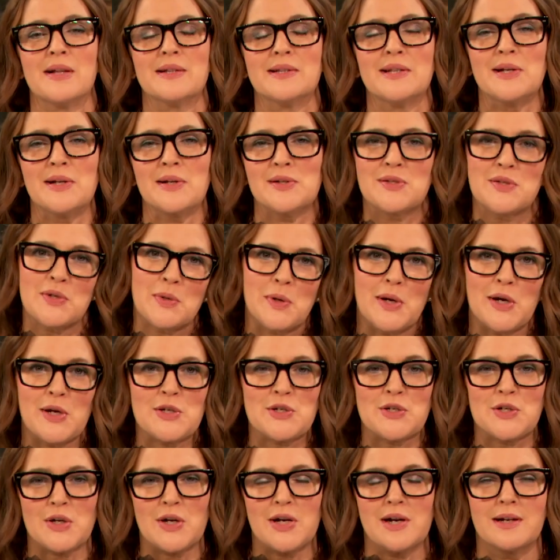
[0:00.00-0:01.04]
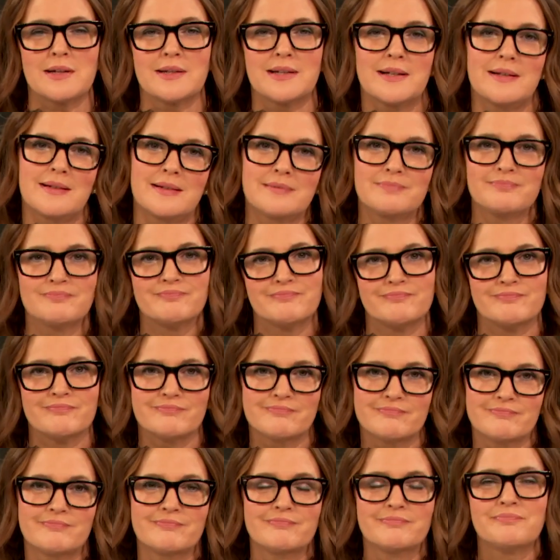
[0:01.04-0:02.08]
A little torture, a little
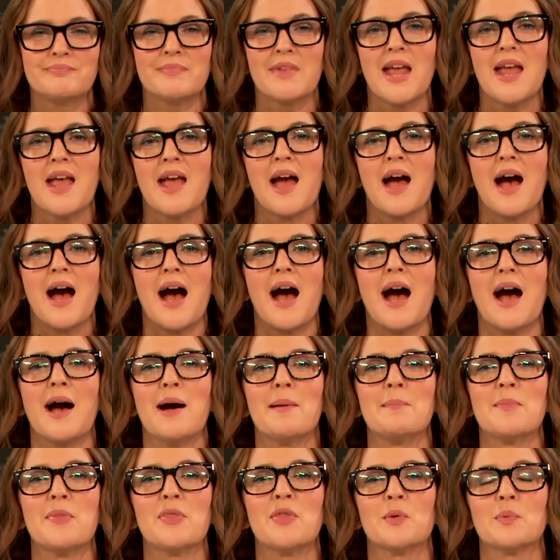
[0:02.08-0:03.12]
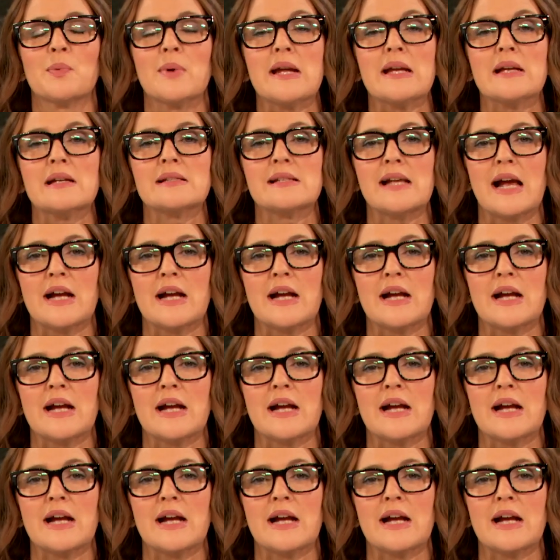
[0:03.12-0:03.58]
mm-mm. Yeah. Mm-hmm. Um, the ring is